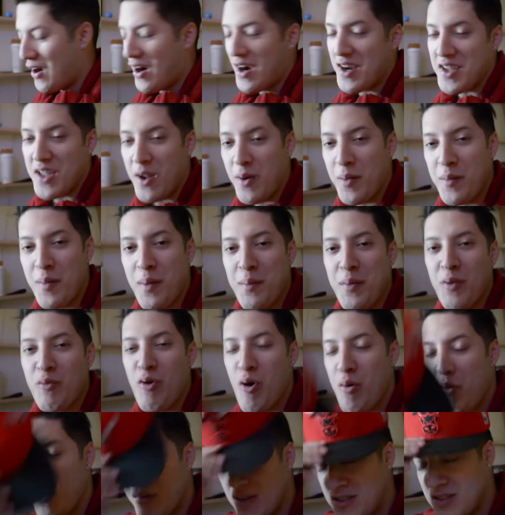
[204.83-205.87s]
All right, y'all remember
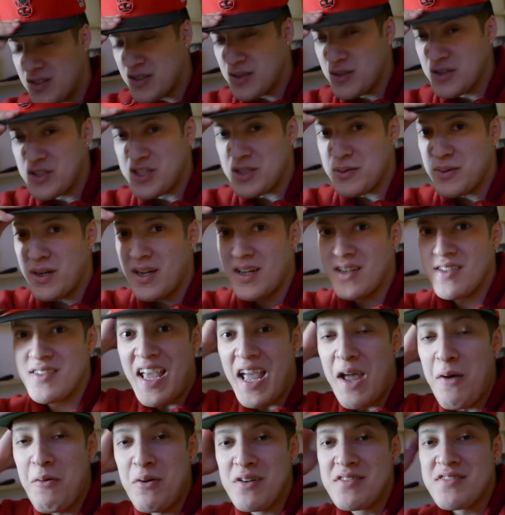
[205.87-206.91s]
when we went to Gucci, right?
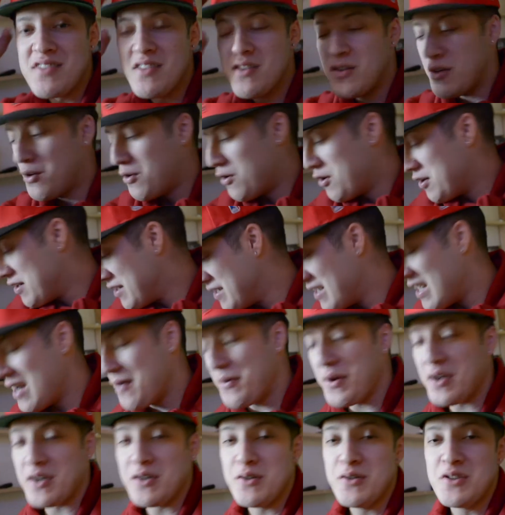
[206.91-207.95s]
It wasn't the
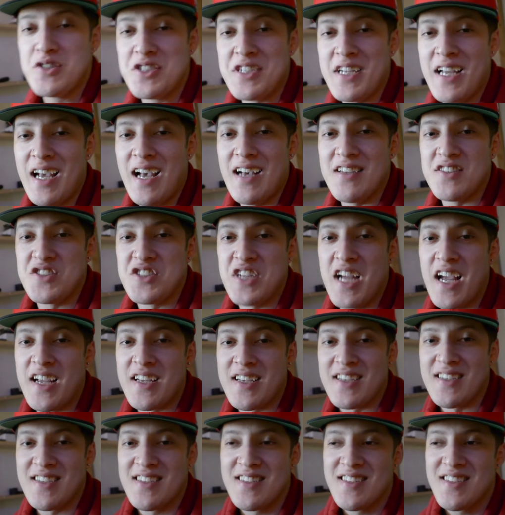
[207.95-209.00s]
ordinary Gucci ass
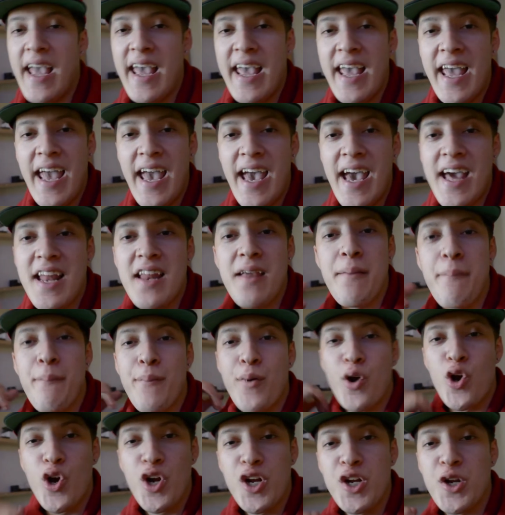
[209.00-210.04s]
jacket. It had
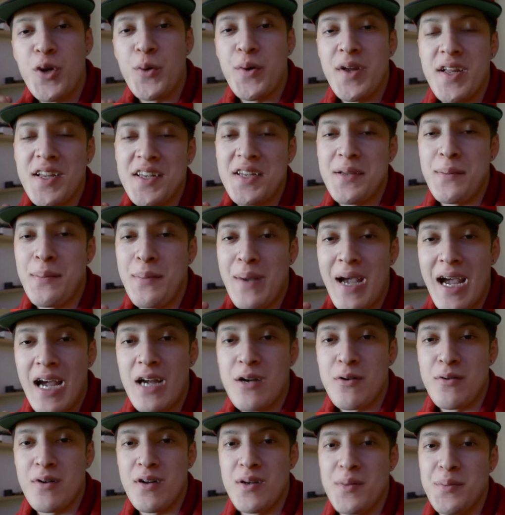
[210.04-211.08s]
embroidery in the
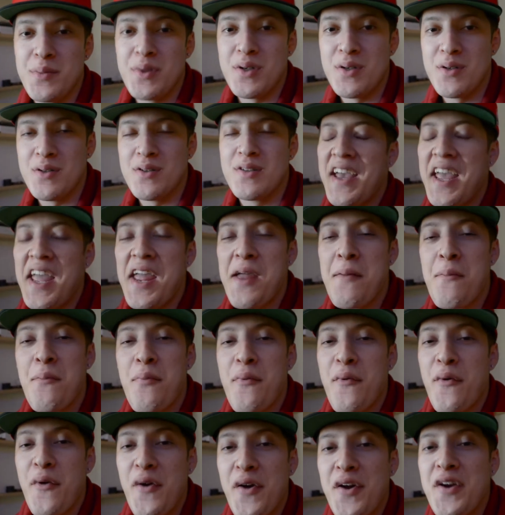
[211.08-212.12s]
background, bro.
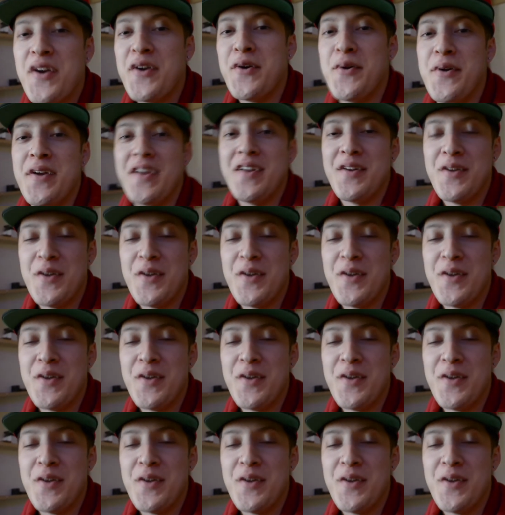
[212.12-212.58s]
Embroidery.